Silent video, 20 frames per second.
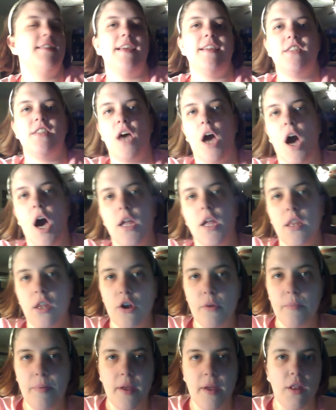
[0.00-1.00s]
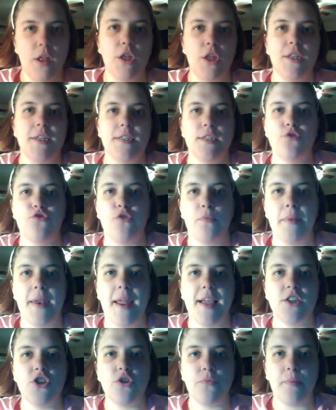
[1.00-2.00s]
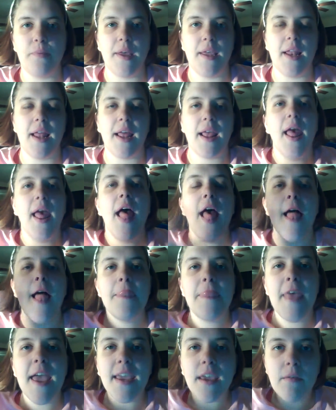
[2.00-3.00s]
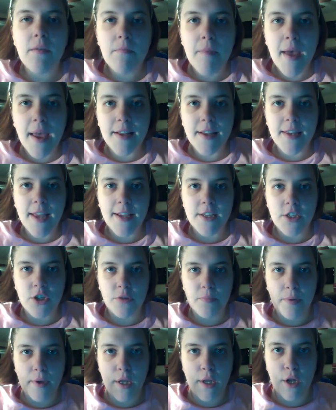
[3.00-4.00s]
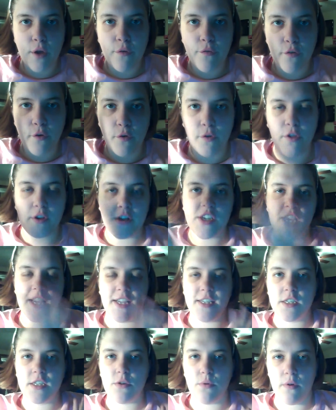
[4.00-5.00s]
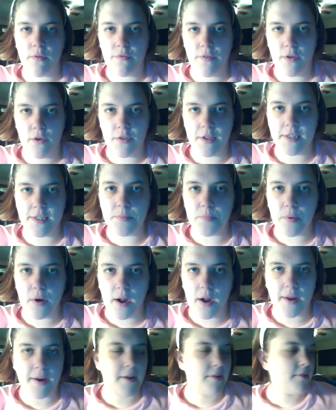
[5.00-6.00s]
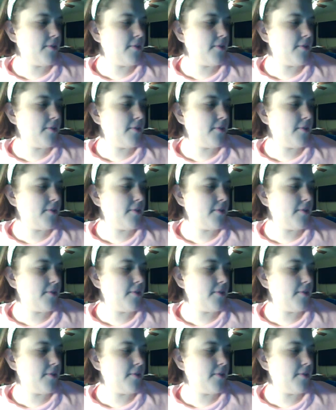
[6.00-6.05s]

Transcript: toddler pillow. This is from Naturepedic. Thank you Naturepedic for the chance to review this product.